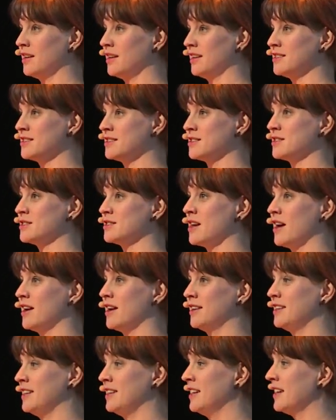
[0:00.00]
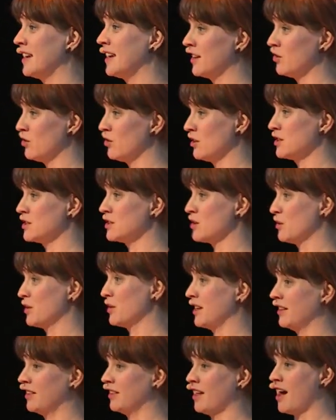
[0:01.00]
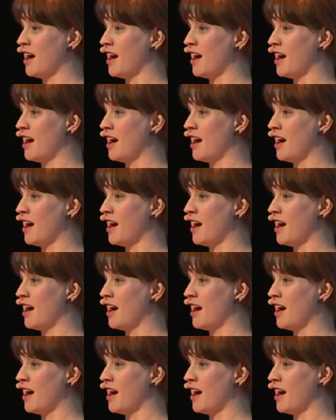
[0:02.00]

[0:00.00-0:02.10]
in society and also in